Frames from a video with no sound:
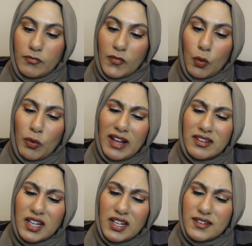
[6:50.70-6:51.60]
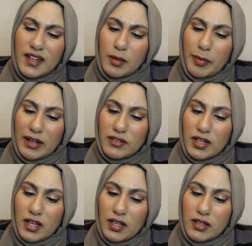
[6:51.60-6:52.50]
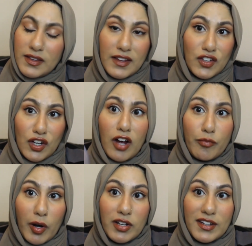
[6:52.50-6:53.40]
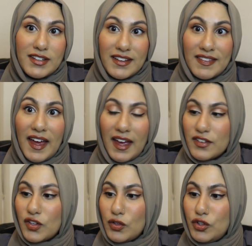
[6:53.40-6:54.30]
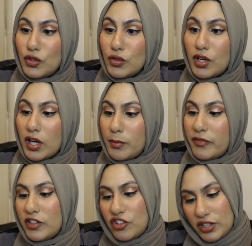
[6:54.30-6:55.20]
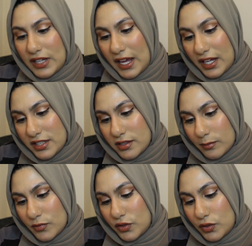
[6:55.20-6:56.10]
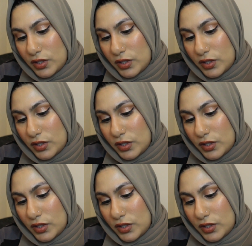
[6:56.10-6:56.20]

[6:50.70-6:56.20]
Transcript: What else can I say about it? There's a lot of product in there, so you're not going to be finishing that anytime soon.